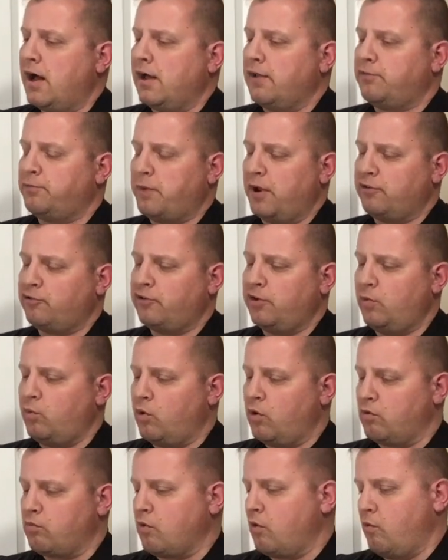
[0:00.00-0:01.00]
Especially
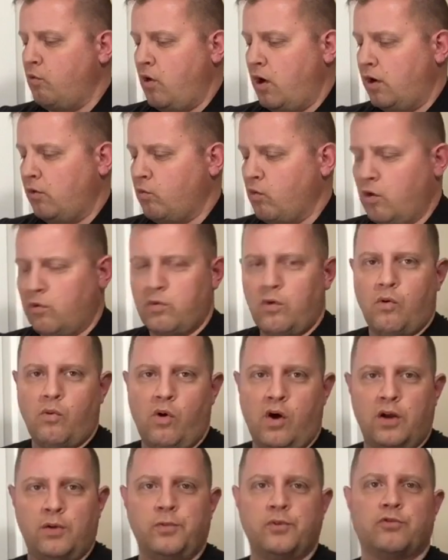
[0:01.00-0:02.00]
World War I. World
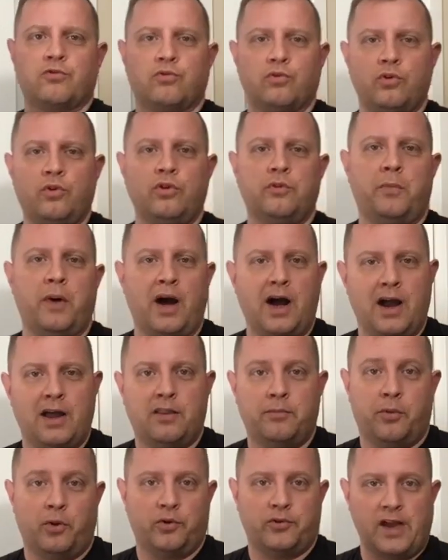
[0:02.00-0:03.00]
War I was ruled by
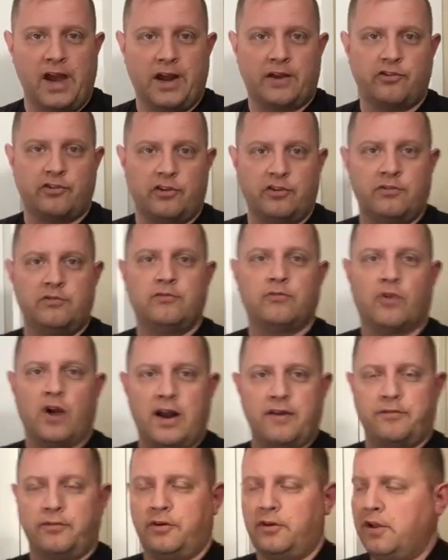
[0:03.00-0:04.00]
the bolt-action
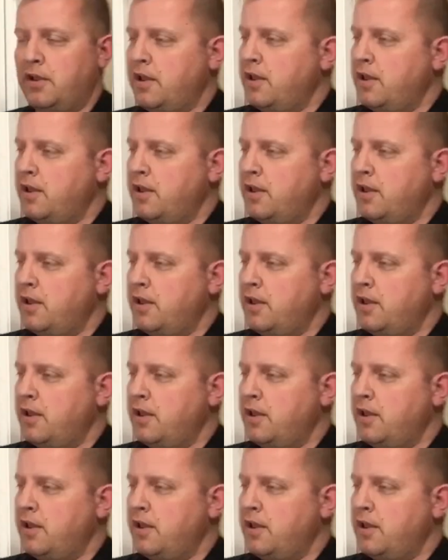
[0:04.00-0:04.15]
rifle.